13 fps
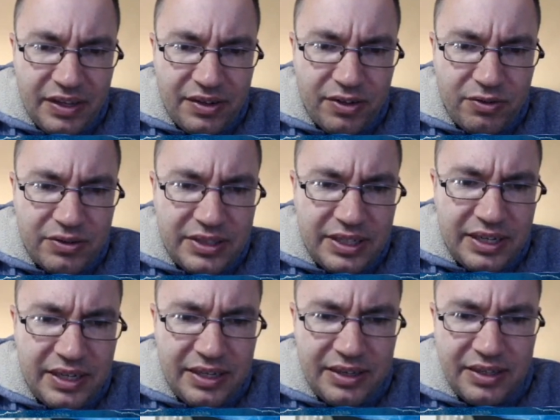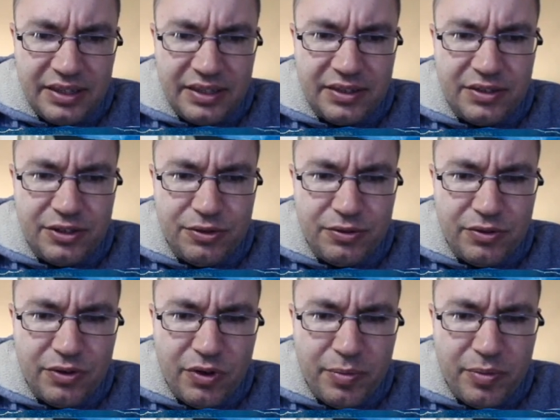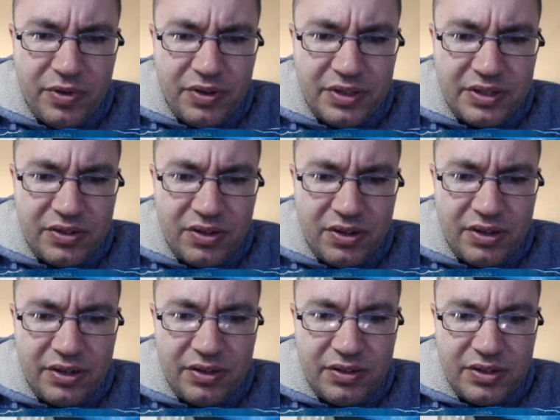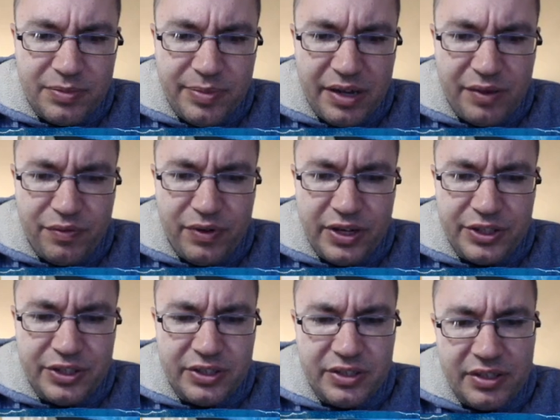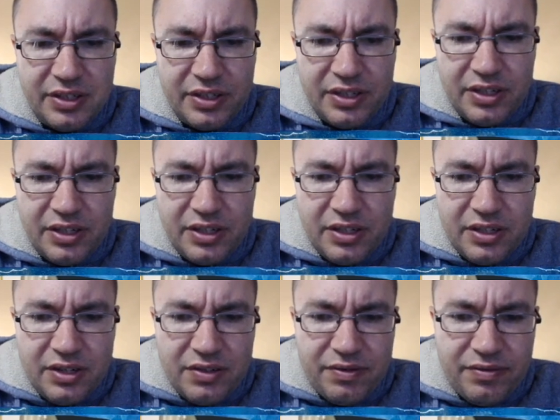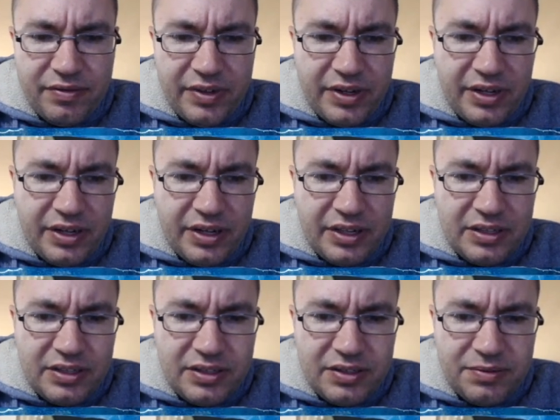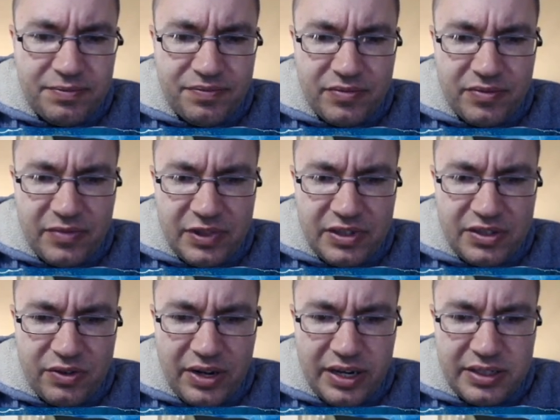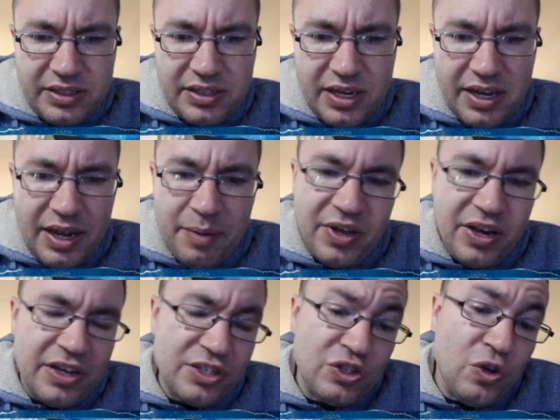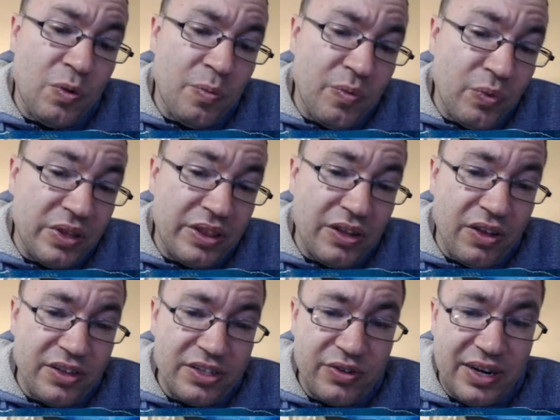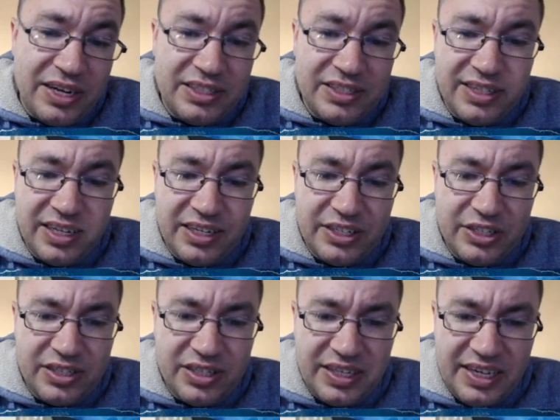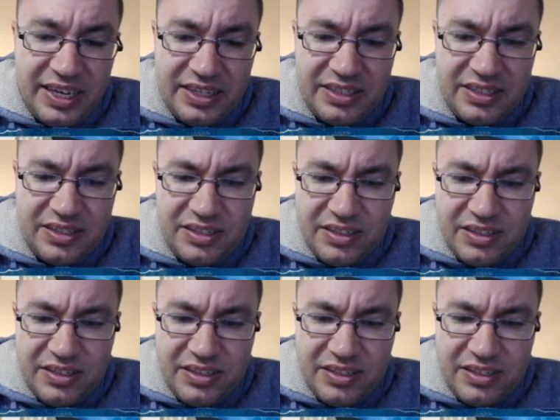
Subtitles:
Don't see anything too notable on this card. It looks pack fresh. Very nice. Scratches, I'm going to assume with all the scratches that it's just the case.